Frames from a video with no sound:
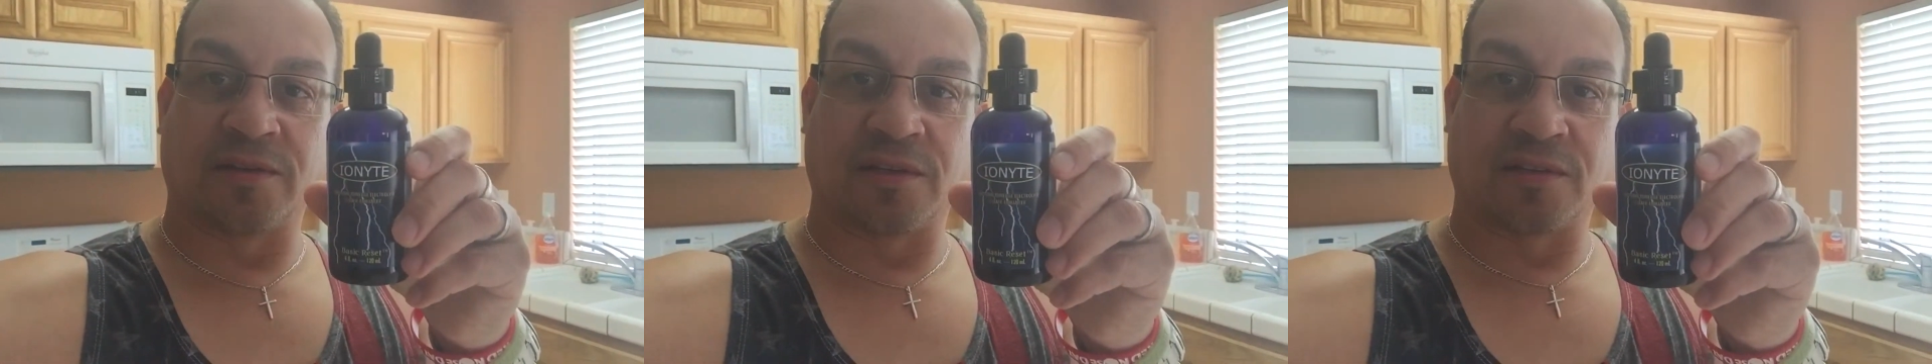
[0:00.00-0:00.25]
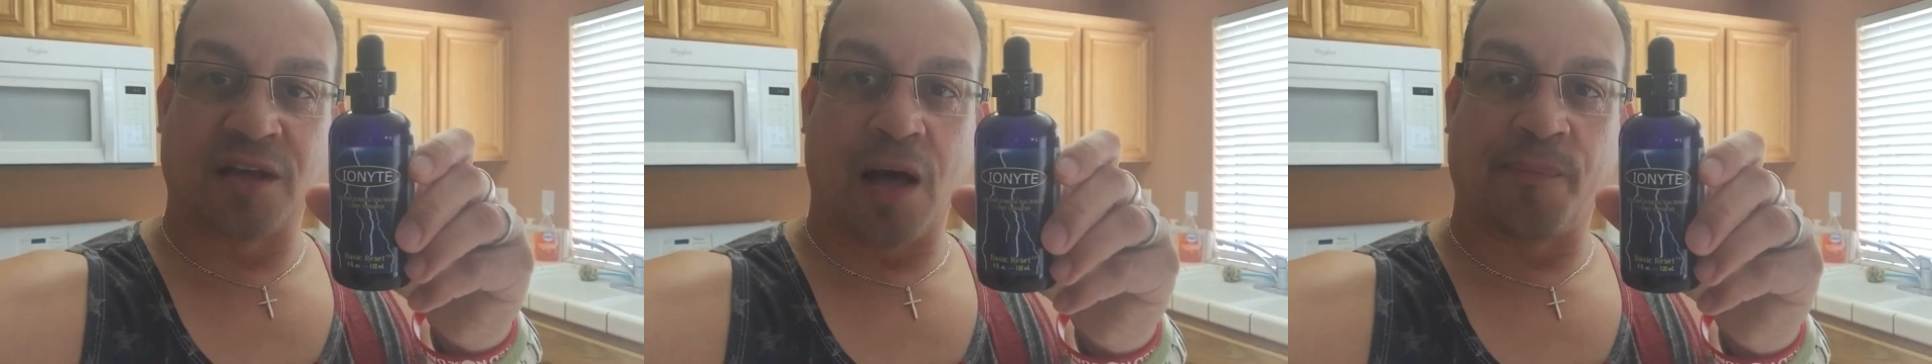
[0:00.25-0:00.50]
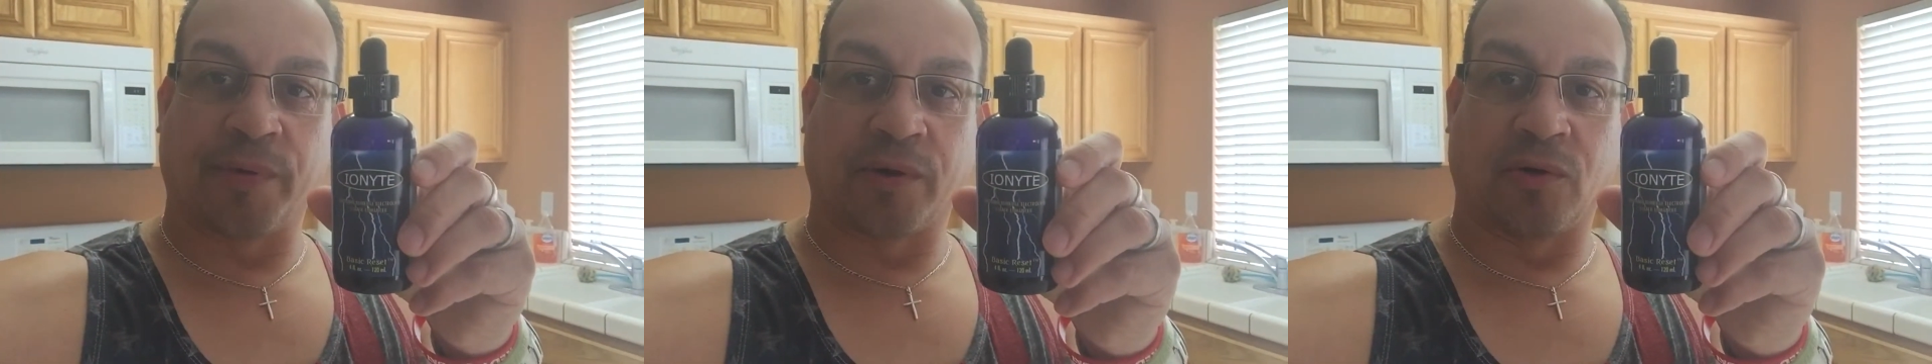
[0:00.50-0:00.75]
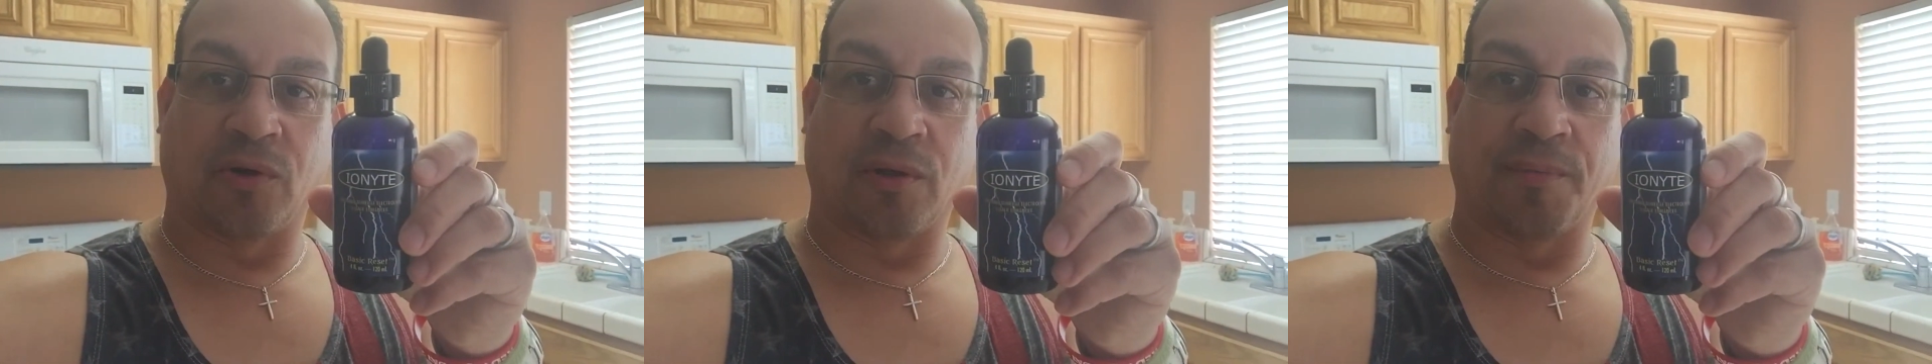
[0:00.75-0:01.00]
as a
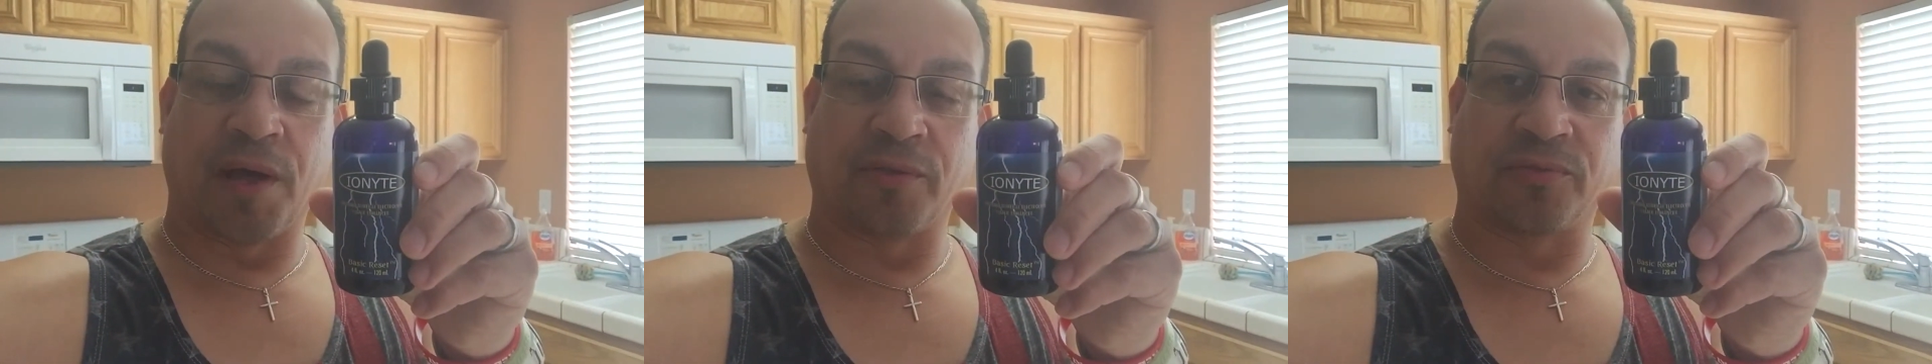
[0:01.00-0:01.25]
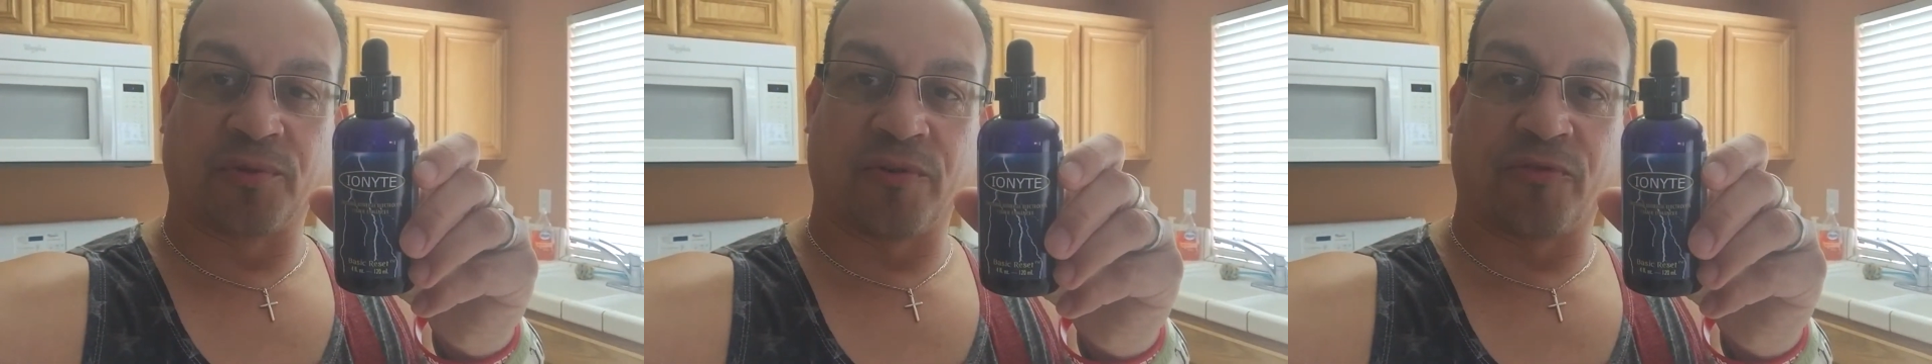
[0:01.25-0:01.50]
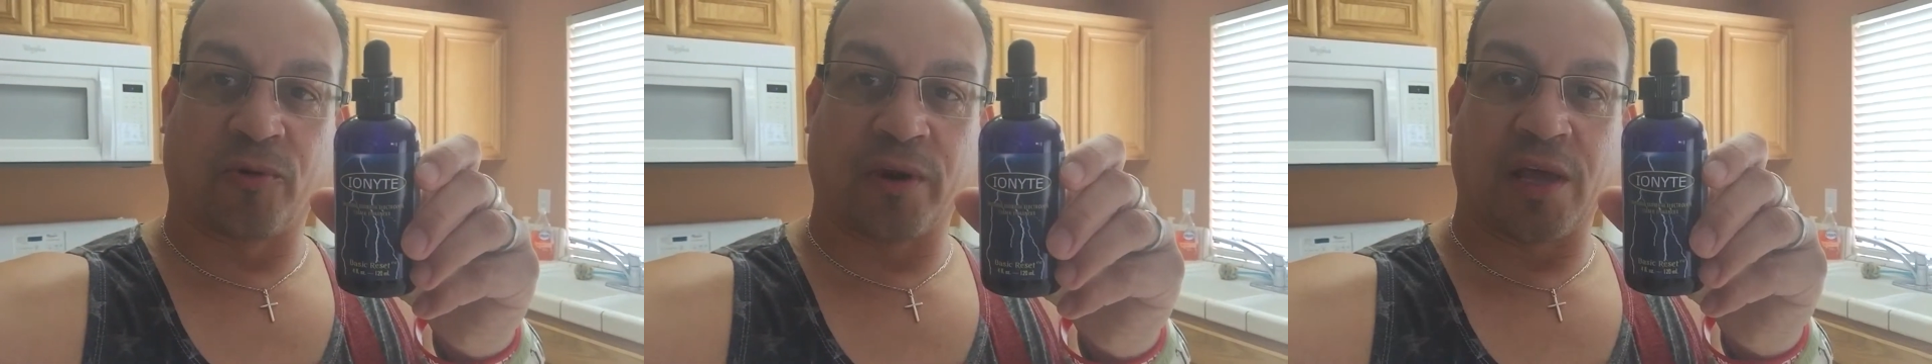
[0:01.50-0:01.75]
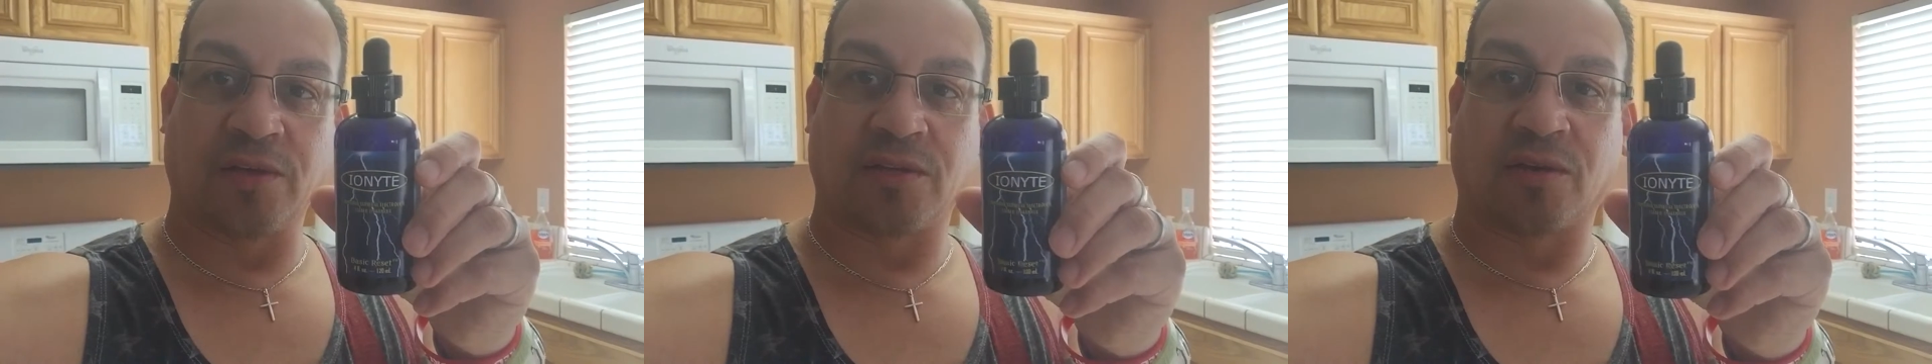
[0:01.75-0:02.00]
topical about 3 or 4
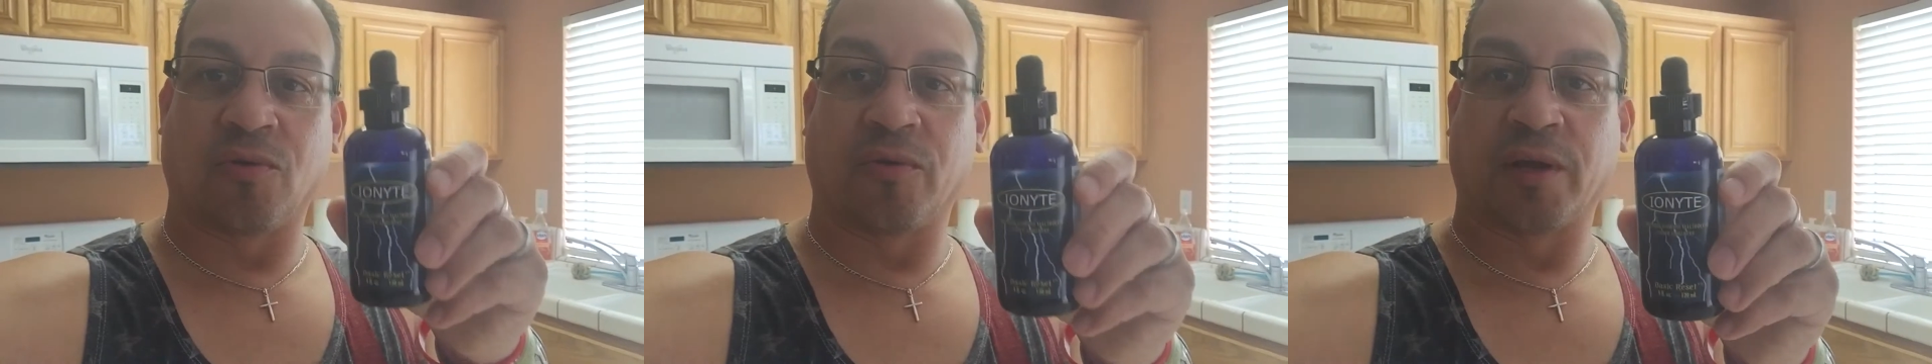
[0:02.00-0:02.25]
days ago,